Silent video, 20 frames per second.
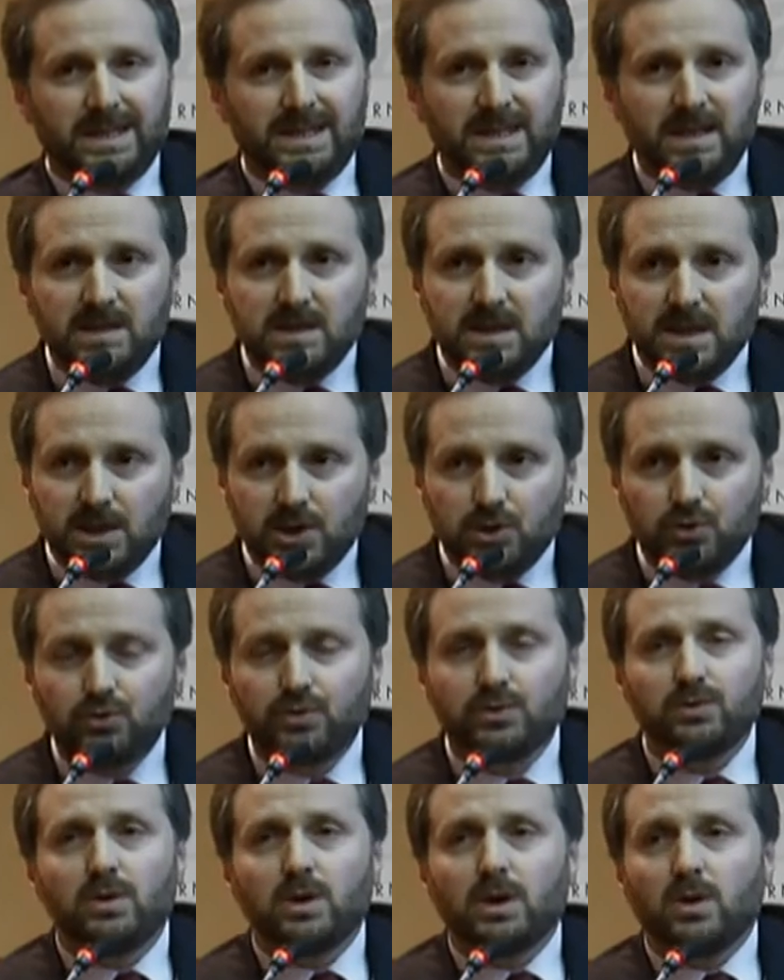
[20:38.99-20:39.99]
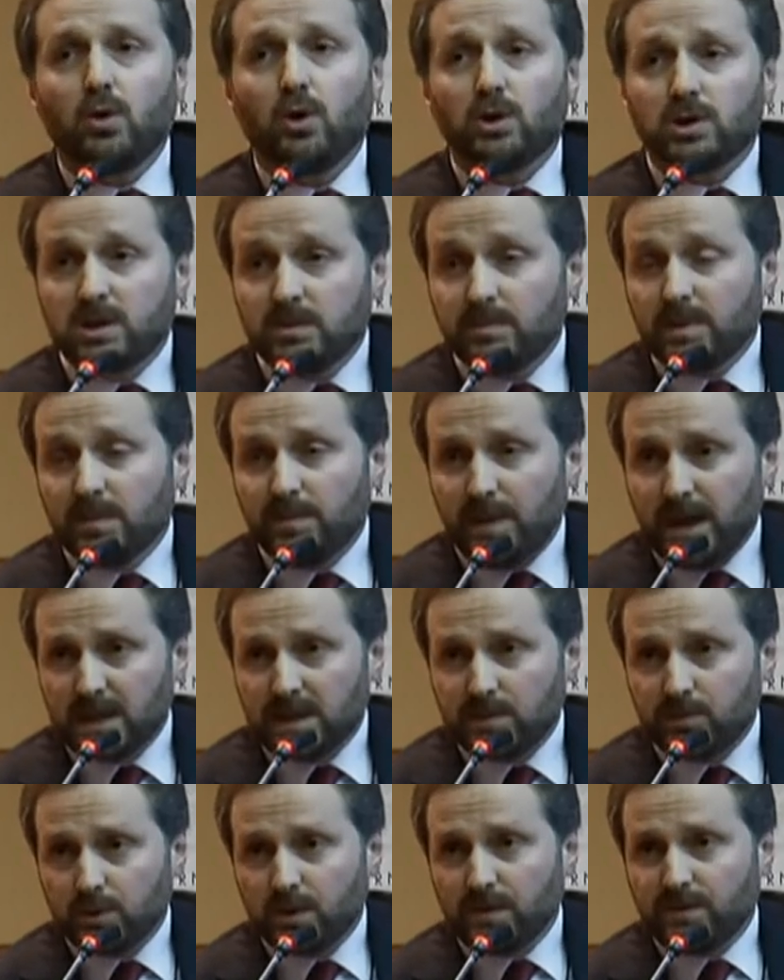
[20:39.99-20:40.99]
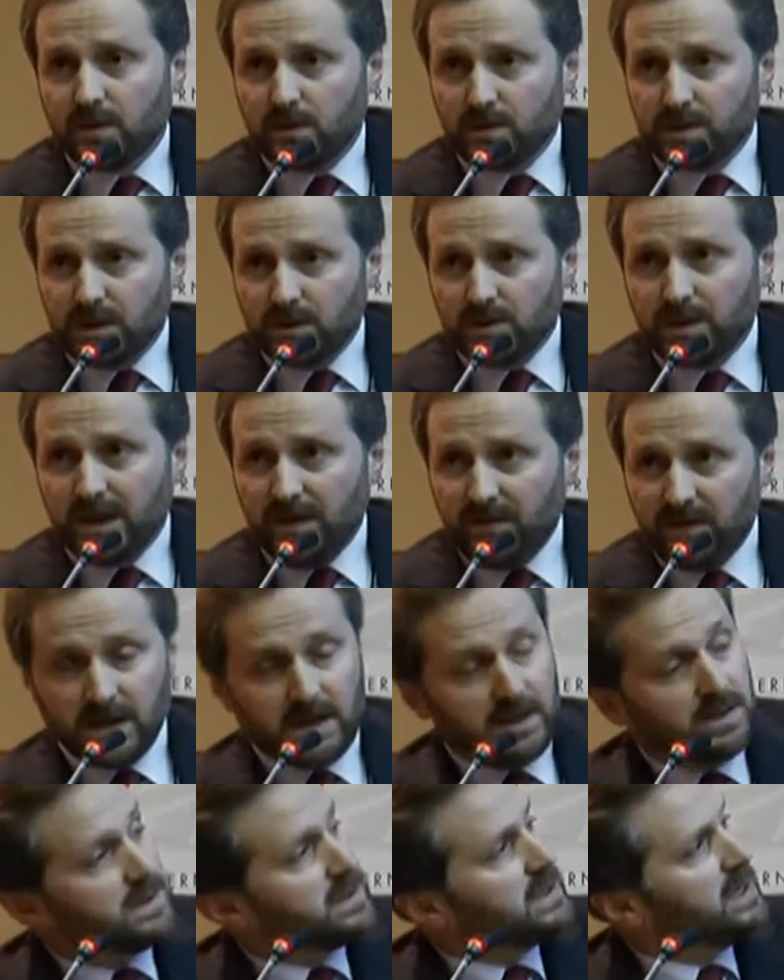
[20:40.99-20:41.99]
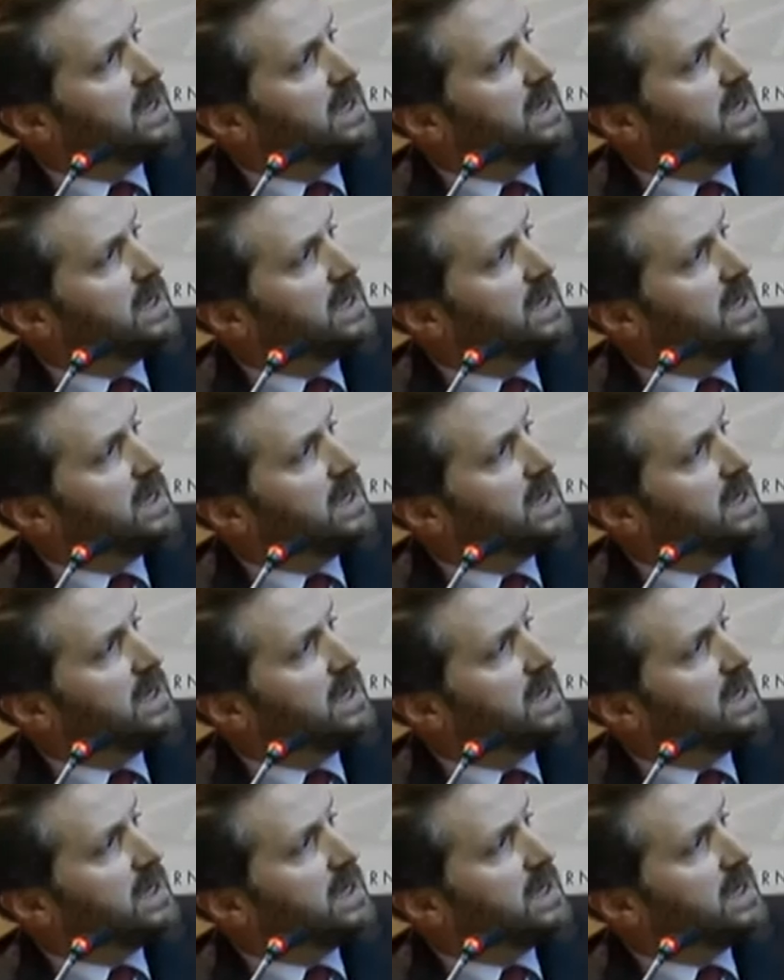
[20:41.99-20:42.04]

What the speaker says: did issue Ottoman passport for South Africans.